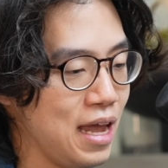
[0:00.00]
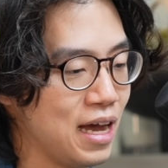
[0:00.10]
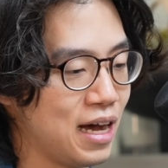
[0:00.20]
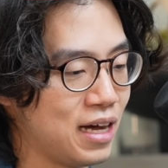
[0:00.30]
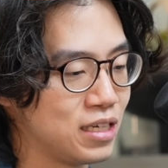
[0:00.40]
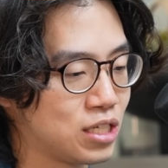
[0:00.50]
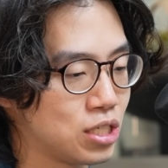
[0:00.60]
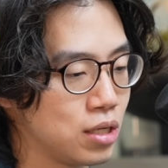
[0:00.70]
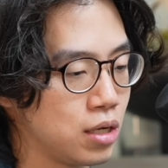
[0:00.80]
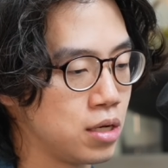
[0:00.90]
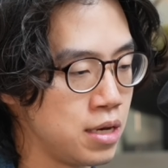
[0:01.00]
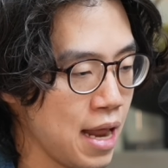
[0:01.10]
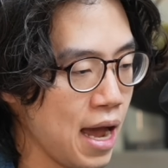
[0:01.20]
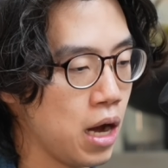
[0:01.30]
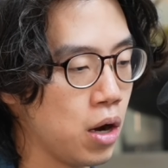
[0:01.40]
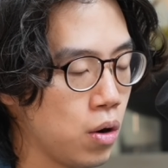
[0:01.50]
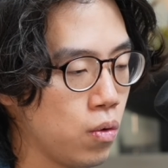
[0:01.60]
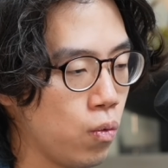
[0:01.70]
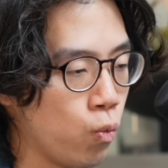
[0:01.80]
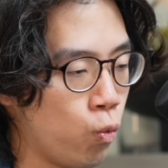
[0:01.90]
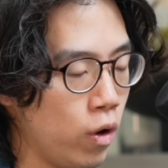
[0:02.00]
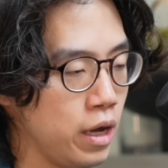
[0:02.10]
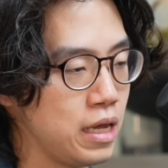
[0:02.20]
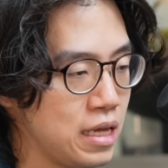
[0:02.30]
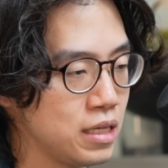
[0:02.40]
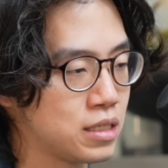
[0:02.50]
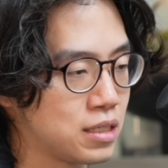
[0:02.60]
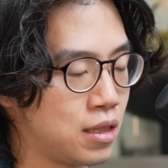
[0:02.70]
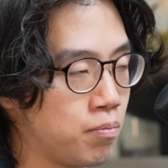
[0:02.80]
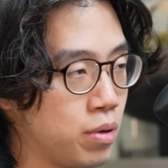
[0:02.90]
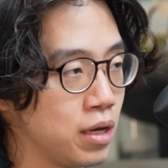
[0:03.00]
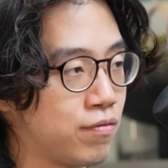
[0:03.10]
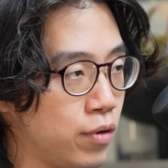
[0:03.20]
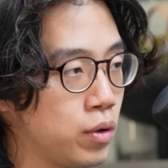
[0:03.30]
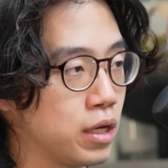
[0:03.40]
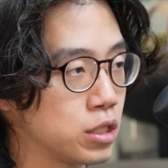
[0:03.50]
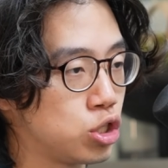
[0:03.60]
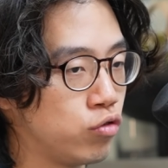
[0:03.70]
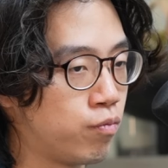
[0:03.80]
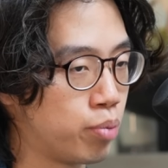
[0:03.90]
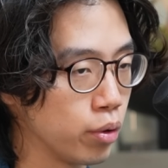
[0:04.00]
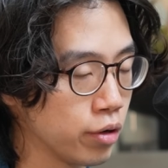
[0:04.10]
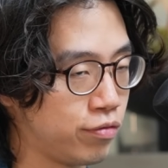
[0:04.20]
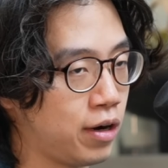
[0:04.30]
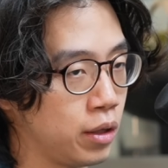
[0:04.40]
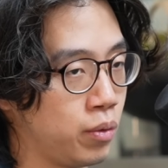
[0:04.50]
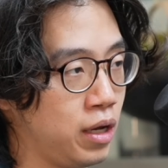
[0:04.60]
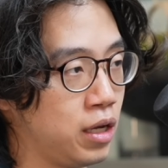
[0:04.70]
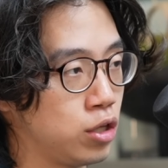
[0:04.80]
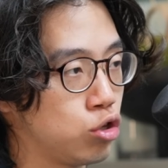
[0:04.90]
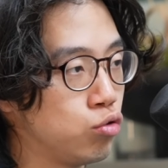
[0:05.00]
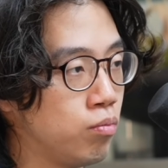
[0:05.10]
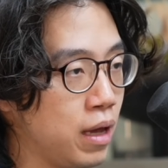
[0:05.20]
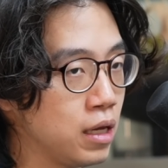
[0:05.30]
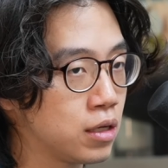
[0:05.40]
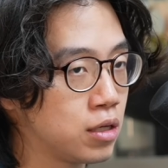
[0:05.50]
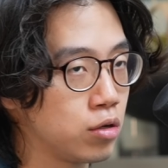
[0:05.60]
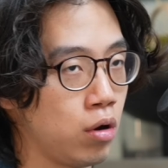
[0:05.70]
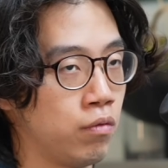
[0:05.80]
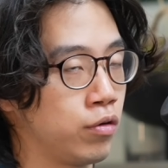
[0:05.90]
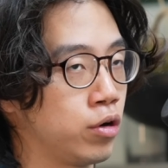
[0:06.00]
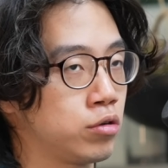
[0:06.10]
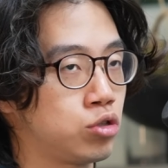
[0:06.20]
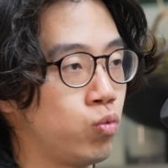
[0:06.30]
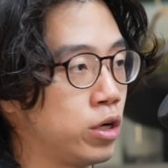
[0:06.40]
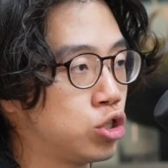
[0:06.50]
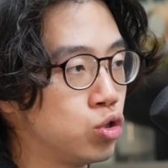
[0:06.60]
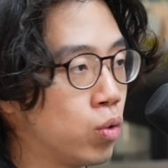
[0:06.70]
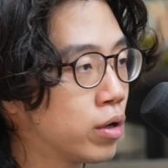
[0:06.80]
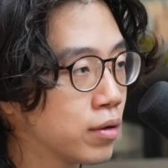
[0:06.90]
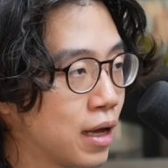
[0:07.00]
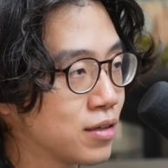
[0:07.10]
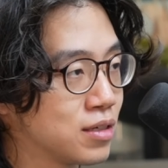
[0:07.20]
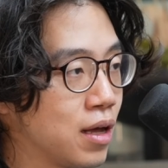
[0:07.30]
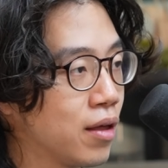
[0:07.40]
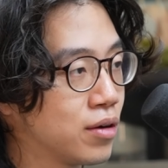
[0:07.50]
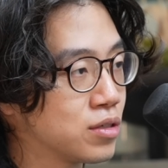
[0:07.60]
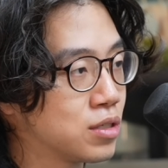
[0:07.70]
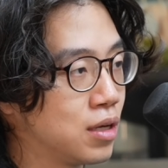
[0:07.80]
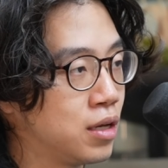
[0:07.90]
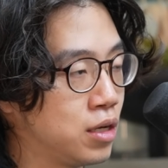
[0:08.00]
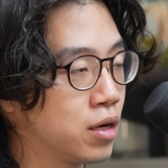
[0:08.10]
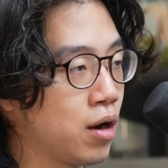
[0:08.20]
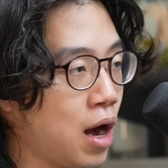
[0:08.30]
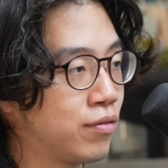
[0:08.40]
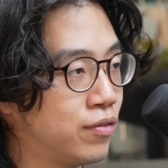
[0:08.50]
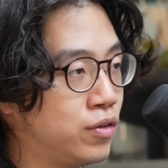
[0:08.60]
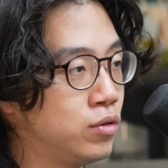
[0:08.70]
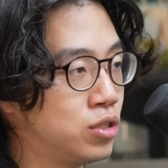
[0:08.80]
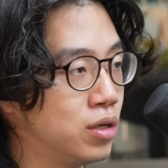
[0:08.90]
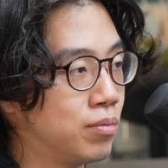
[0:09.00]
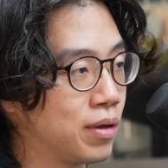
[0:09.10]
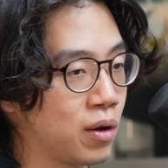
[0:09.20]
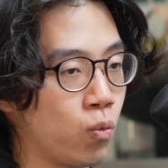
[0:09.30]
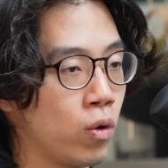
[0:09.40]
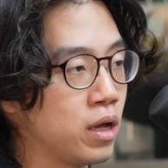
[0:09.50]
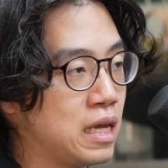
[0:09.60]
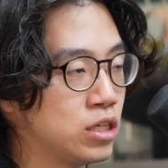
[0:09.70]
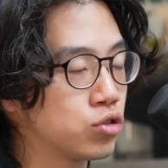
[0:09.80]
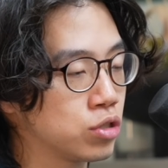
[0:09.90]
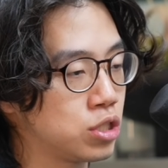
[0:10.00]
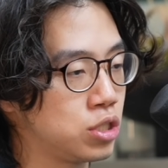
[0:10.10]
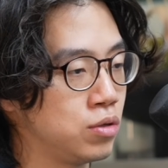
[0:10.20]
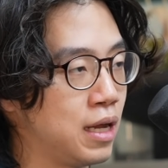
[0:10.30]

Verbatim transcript: And now what is the big focus? You've built a following. You make over what two hundred thousand dollars mm -hmm. a mm-hmm. year off of YouTube. Like, yep. what interests you